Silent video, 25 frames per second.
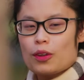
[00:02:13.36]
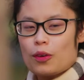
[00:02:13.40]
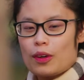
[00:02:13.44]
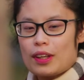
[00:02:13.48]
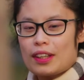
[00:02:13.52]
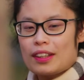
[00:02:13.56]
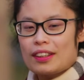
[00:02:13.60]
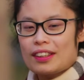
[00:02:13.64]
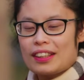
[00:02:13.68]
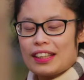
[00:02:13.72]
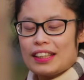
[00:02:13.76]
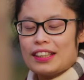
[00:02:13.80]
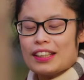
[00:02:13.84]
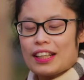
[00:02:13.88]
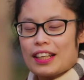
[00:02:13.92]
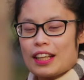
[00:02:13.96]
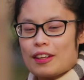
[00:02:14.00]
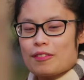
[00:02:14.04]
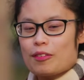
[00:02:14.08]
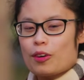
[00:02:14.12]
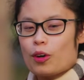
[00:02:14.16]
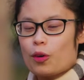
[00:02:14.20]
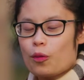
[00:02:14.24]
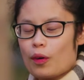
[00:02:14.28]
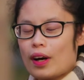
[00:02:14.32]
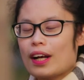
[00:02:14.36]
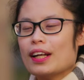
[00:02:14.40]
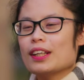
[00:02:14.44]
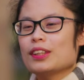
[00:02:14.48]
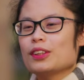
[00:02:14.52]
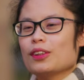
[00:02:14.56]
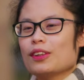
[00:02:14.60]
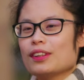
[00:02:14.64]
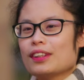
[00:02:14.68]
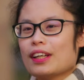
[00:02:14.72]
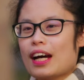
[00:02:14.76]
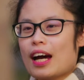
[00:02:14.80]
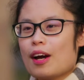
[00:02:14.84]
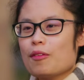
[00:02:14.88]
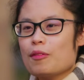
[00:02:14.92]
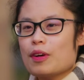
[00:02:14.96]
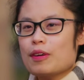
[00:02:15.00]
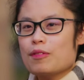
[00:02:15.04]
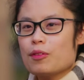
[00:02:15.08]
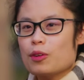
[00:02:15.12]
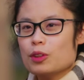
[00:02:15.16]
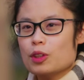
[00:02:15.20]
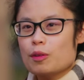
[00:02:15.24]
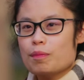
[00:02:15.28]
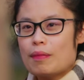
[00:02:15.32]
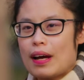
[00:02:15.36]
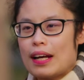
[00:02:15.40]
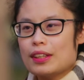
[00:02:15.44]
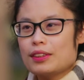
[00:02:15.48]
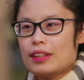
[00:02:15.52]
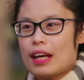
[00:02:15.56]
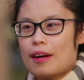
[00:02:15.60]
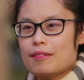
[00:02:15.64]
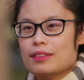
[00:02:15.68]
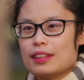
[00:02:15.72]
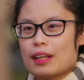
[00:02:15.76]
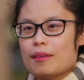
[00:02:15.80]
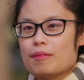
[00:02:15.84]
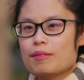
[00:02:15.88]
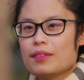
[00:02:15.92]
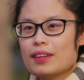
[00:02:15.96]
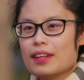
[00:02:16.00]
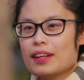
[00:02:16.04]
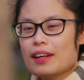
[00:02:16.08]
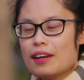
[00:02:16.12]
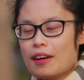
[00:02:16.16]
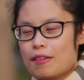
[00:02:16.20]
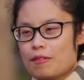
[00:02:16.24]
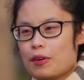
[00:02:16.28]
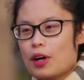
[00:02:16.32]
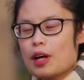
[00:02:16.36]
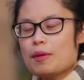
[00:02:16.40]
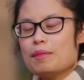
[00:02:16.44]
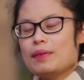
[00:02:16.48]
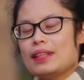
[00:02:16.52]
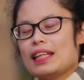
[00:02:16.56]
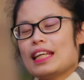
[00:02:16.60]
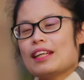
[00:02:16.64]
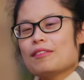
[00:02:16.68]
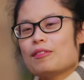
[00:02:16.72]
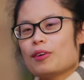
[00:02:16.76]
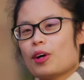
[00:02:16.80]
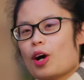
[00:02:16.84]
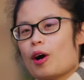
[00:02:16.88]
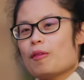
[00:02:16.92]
knowing each other for quite a short time, we've also managed to have some very meaningful